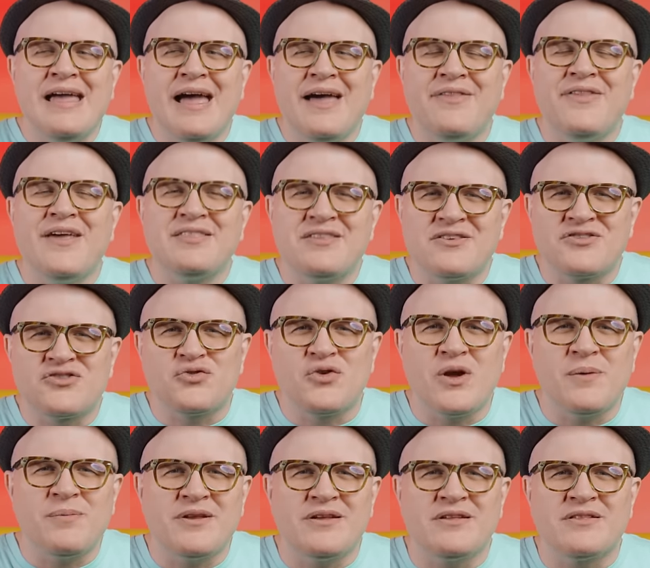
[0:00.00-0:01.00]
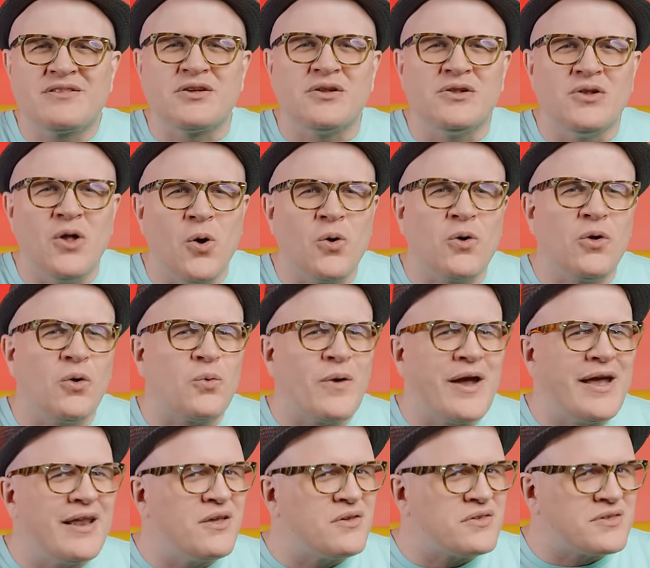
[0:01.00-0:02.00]
and then distributed to local
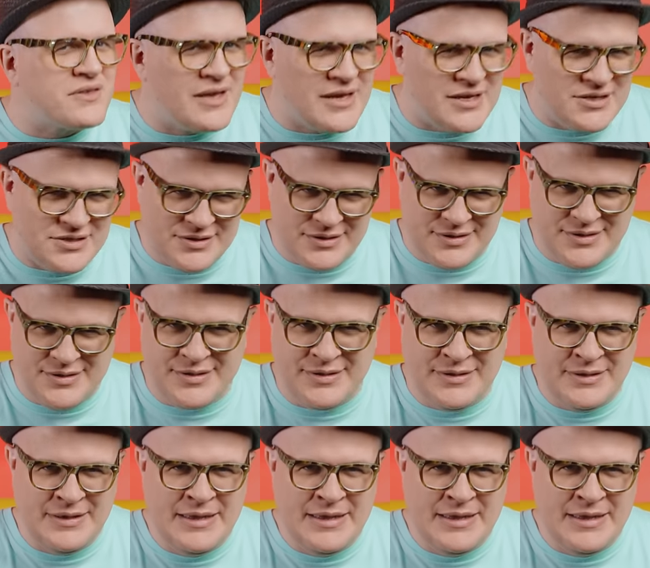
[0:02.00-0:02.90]
radio stations.